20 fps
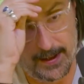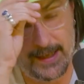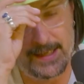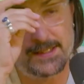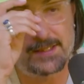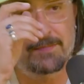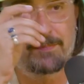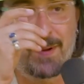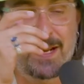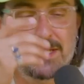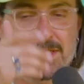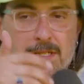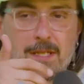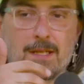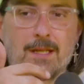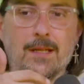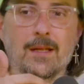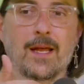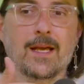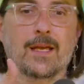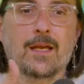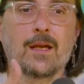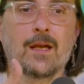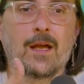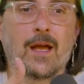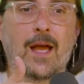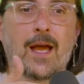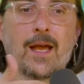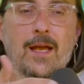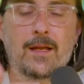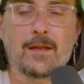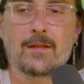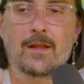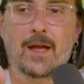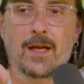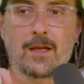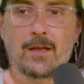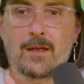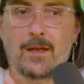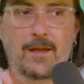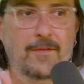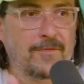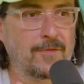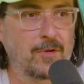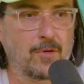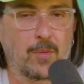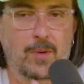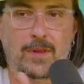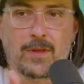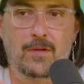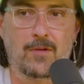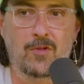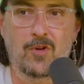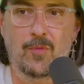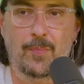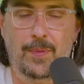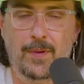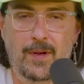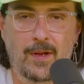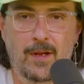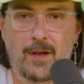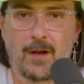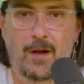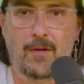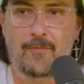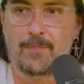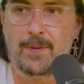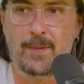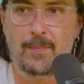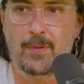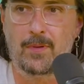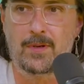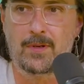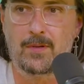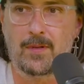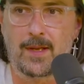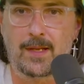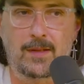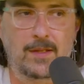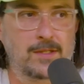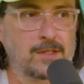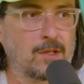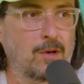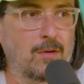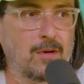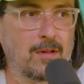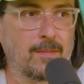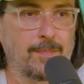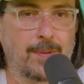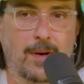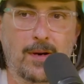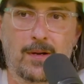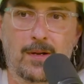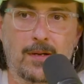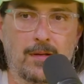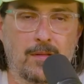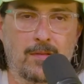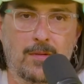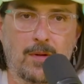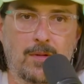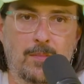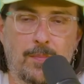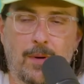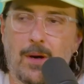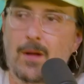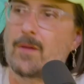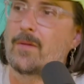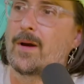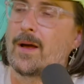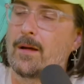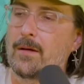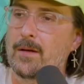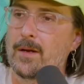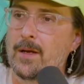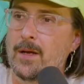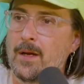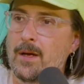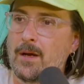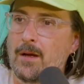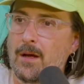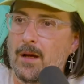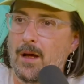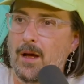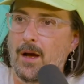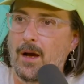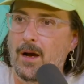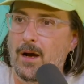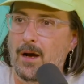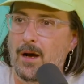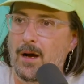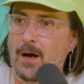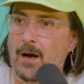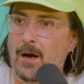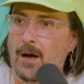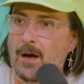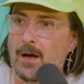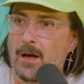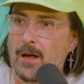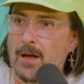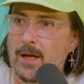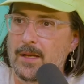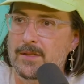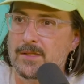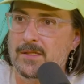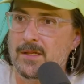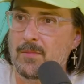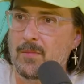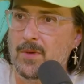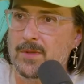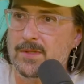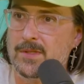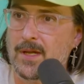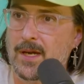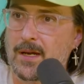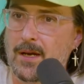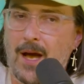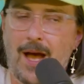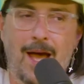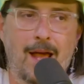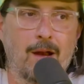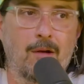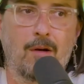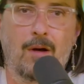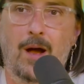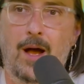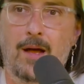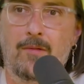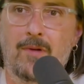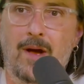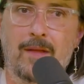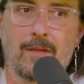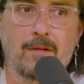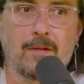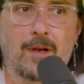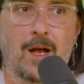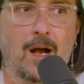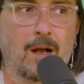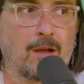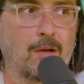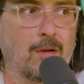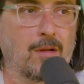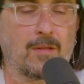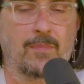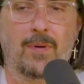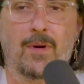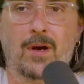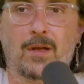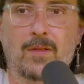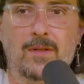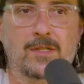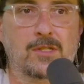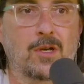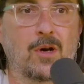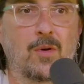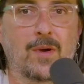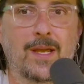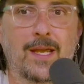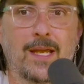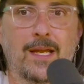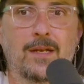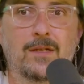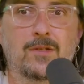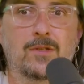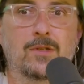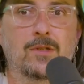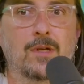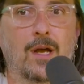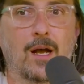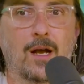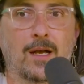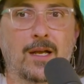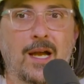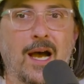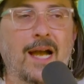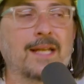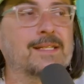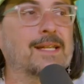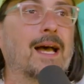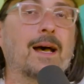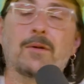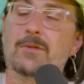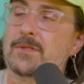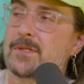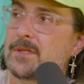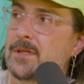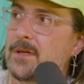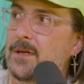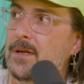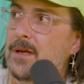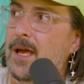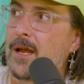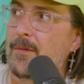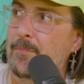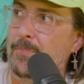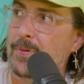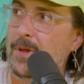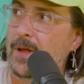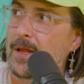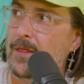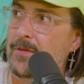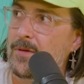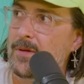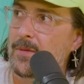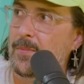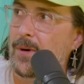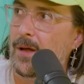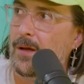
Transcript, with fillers: It's basically like, hey, like if you're with a group of people and you're like, let's go to the park and throw the ball around. Yeah. Uh, and someone's like, I don't, I'd rather not go to the park. Let's go into a guy's house uh-huh, and, pl- uh-huh, and, throw uh-huh, the